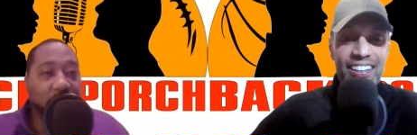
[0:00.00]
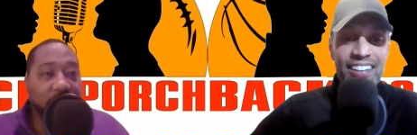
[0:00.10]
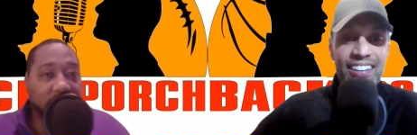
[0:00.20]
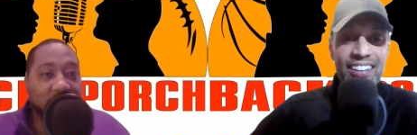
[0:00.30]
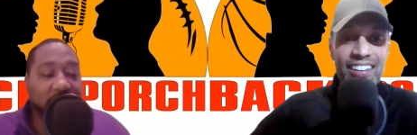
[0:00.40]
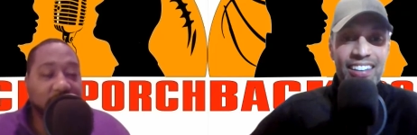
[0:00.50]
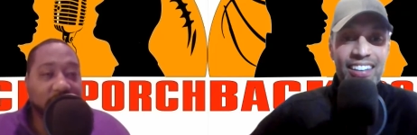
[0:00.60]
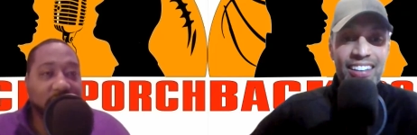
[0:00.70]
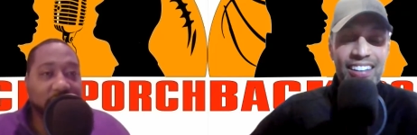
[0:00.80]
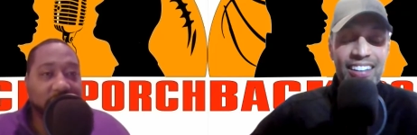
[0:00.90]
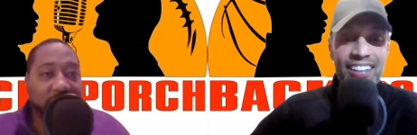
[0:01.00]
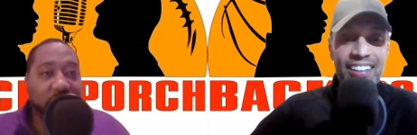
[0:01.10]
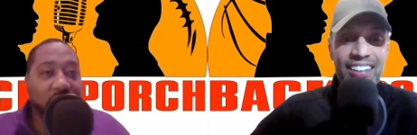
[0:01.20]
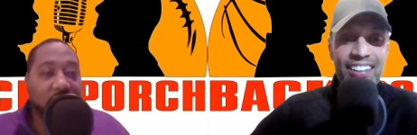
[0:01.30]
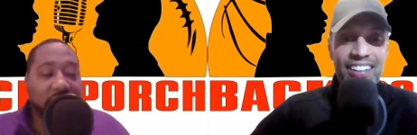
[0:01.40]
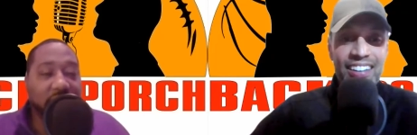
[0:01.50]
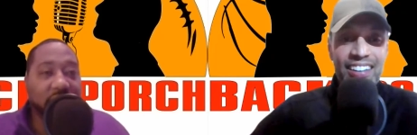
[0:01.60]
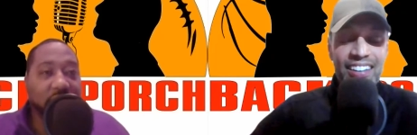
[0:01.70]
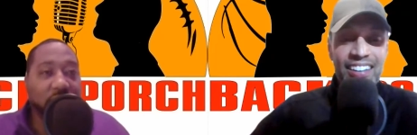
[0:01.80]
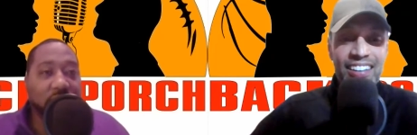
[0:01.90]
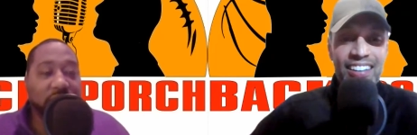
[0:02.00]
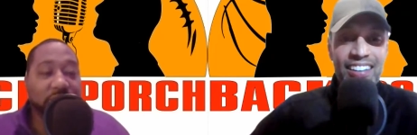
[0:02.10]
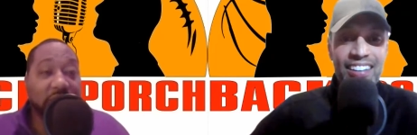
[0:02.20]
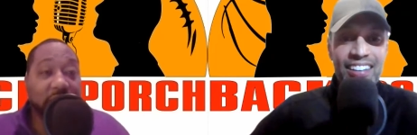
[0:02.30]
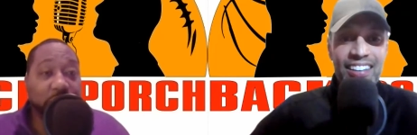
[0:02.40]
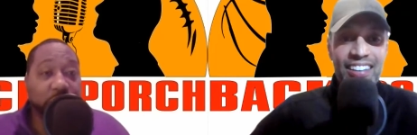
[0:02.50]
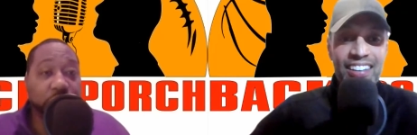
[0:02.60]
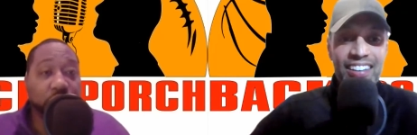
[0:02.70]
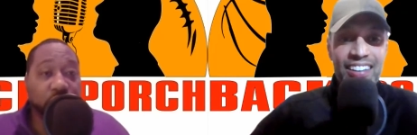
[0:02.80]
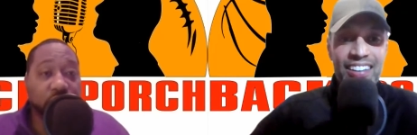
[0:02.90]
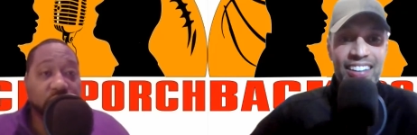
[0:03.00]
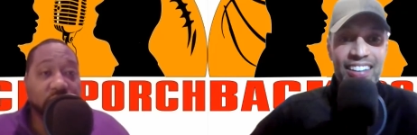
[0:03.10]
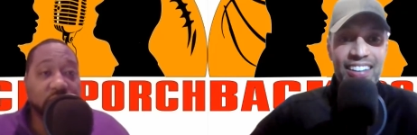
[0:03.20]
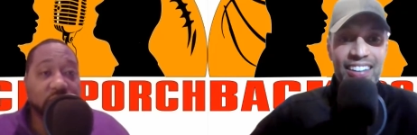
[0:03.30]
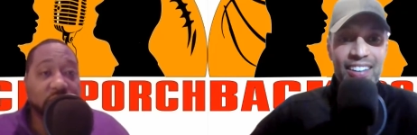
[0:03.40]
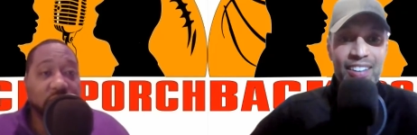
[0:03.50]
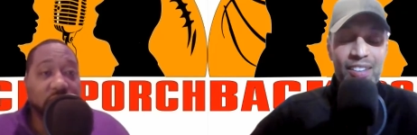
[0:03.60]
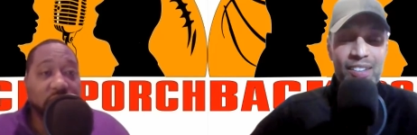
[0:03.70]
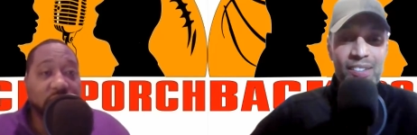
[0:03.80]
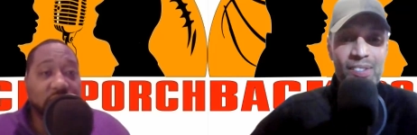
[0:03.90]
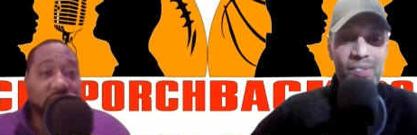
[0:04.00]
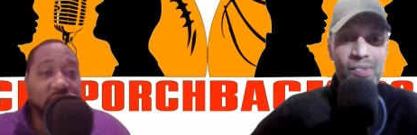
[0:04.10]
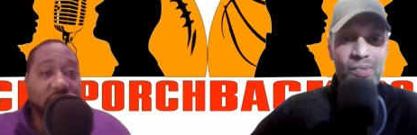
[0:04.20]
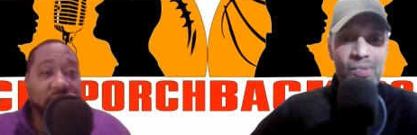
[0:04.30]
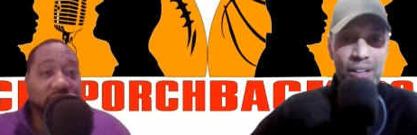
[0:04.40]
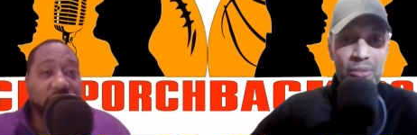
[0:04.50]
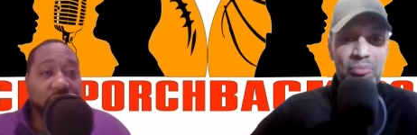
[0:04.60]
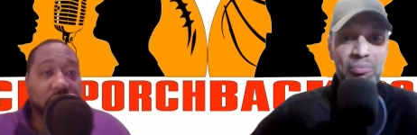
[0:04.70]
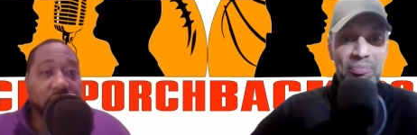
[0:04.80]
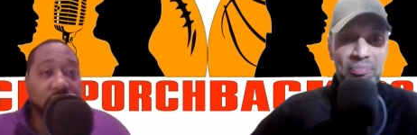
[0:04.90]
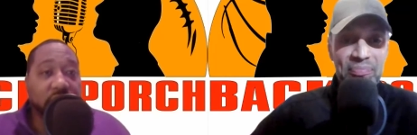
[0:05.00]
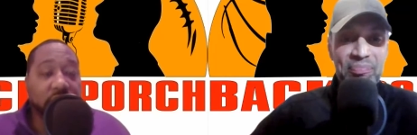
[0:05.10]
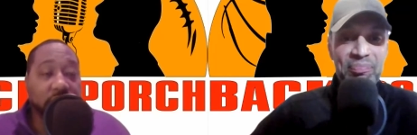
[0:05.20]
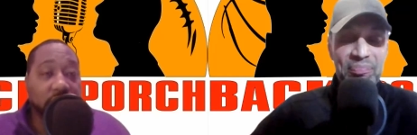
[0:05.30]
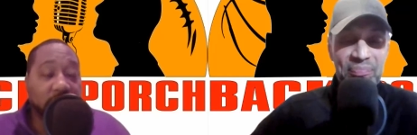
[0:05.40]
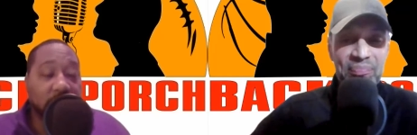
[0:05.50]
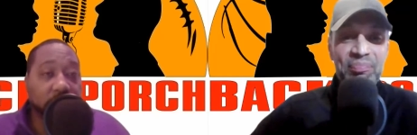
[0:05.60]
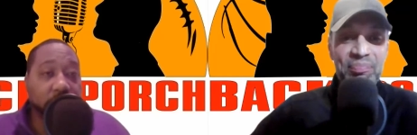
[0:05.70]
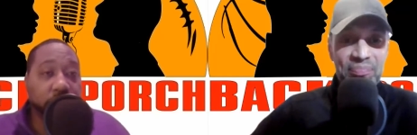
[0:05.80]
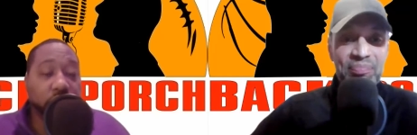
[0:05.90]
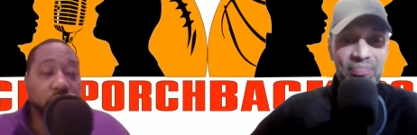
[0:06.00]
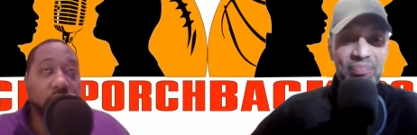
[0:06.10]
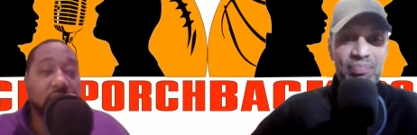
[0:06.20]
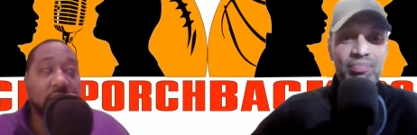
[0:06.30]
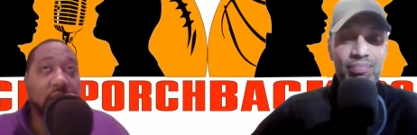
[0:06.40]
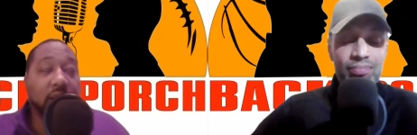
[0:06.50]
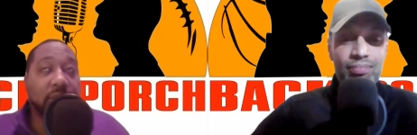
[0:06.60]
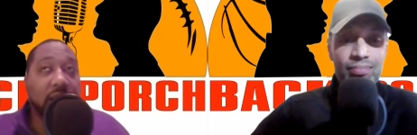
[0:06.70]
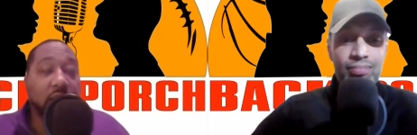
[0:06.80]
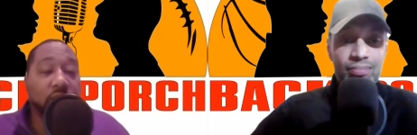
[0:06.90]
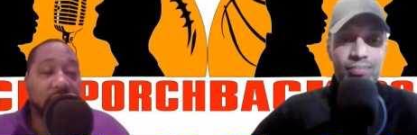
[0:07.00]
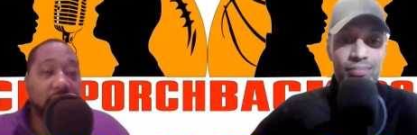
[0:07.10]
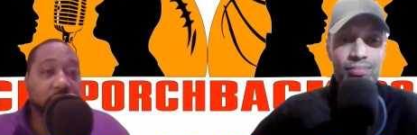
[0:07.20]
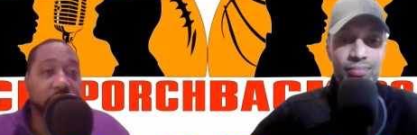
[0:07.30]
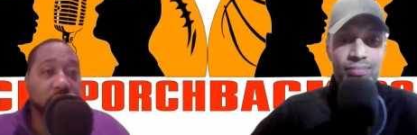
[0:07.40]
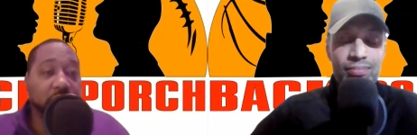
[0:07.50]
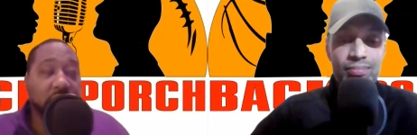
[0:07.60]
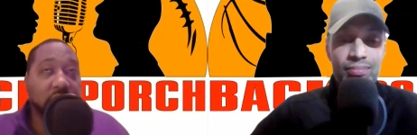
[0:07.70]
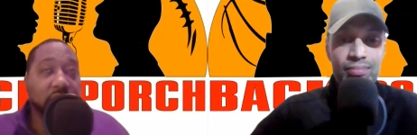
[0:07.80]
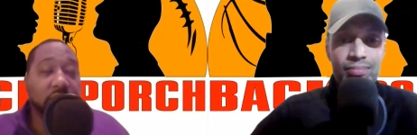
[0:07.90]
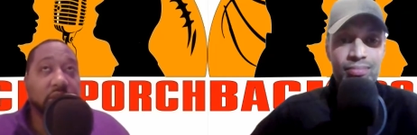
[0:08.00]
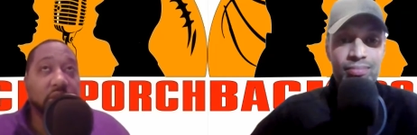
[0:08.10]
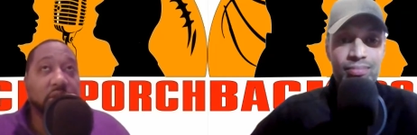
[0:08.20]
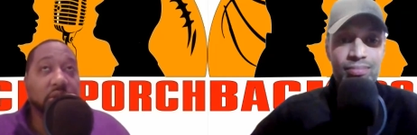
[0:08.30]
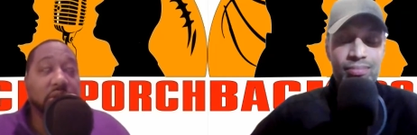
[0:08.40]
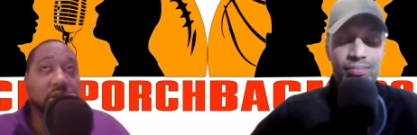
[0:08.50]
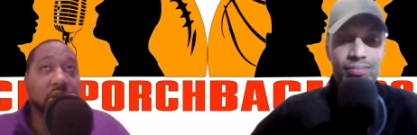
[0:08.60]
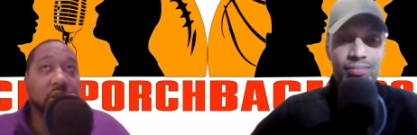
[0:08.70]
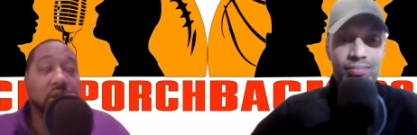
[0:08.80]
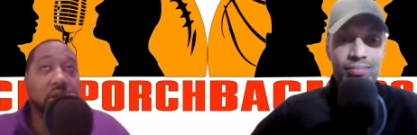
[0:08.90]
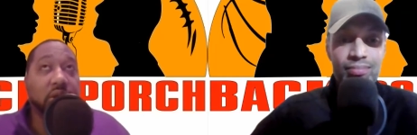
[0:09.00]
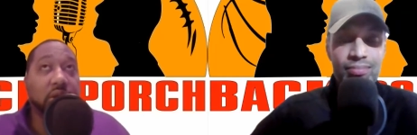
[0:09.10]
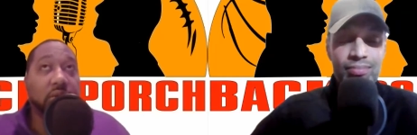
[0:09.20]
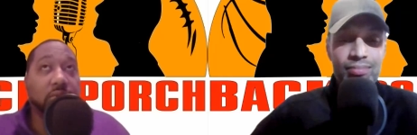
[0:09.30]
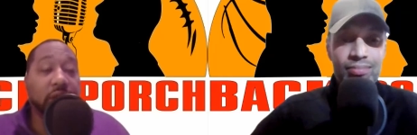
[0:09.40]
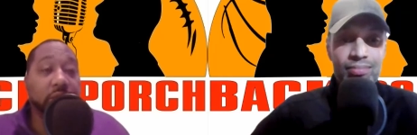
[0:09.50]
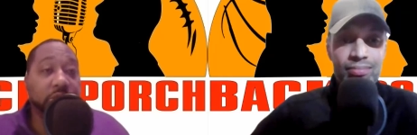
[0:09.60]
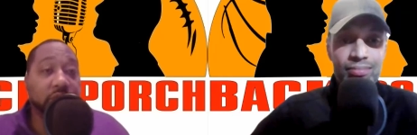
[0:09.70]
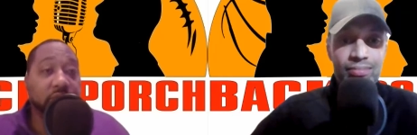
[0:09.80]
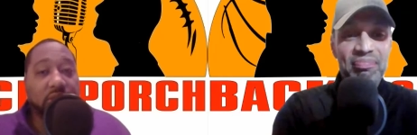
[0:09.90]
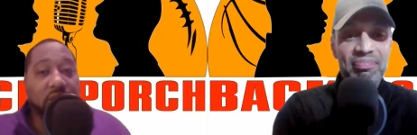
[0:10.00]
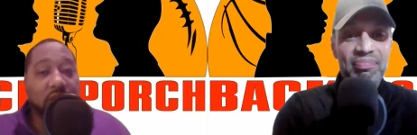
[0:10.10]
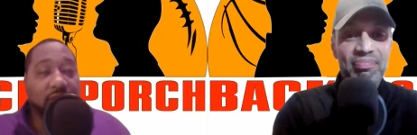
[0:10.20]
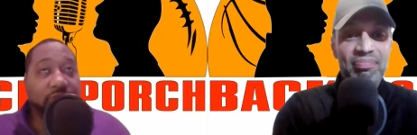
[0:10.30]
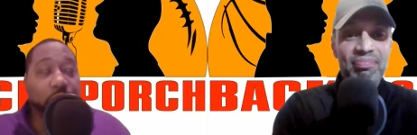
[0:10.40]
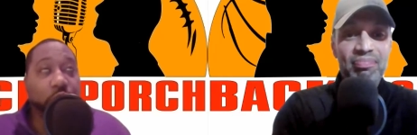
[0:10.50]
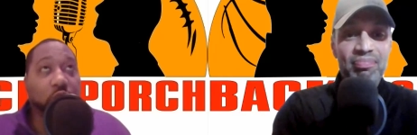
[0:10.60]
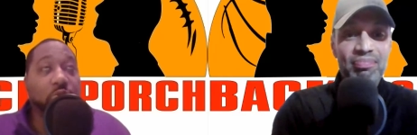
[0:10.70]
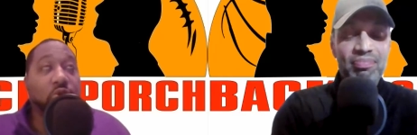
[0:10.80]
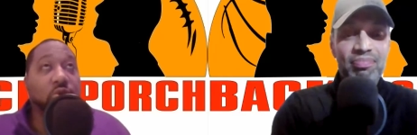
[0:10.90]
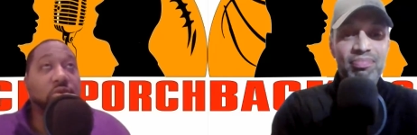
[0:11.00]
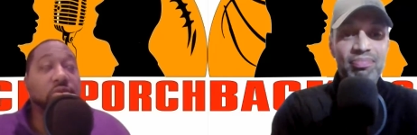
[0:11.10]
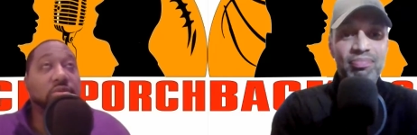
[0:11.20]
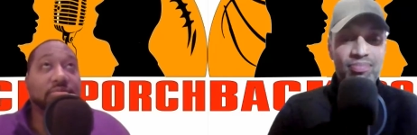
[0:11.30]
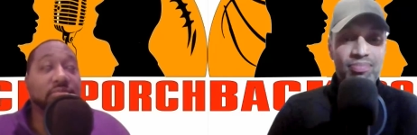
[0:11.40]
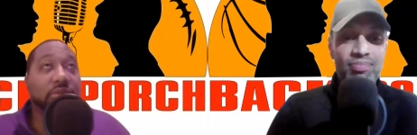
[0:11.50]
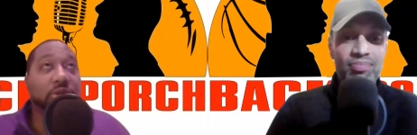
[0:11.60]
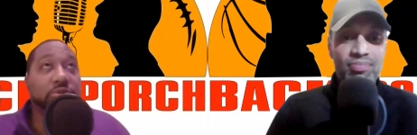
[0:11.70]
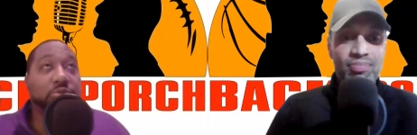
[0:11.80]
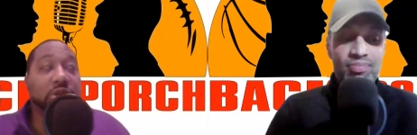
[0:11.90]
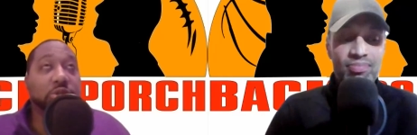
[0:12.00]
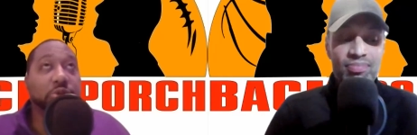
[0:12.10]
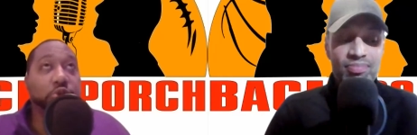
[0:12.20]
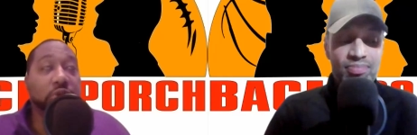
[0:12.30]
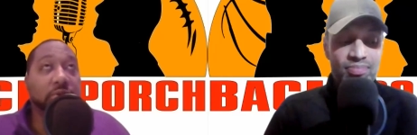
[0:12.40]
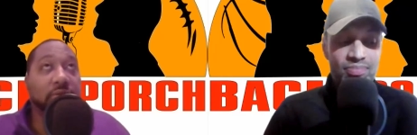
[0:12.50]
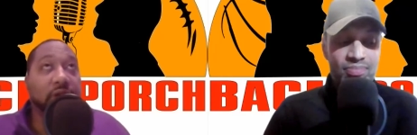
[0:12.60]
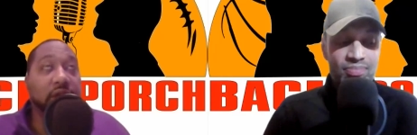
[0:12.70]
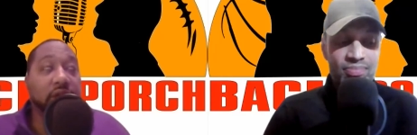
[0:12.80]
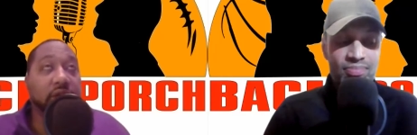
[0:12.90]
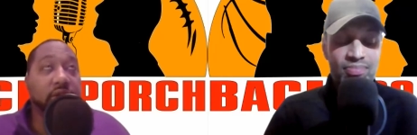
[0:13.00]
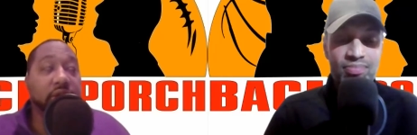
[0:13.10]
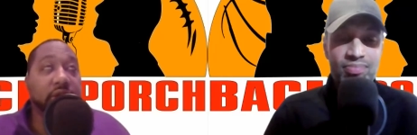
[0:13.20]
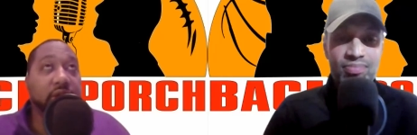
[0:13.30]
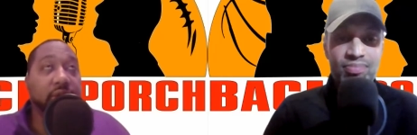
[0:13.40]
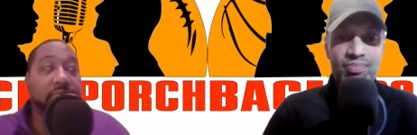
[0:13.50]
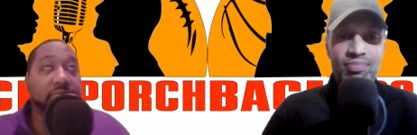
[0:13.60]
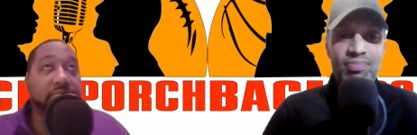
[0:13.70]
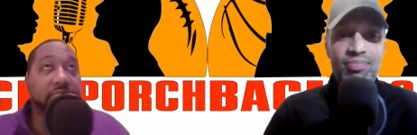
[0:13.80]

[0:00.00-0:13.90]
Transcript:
Speaker 1: we didn't put on here was catch and shoot. Yep. Because in catch and shoot, um, I would actually pick uh, Reggie off the dribble it, to me it's between Ray and um,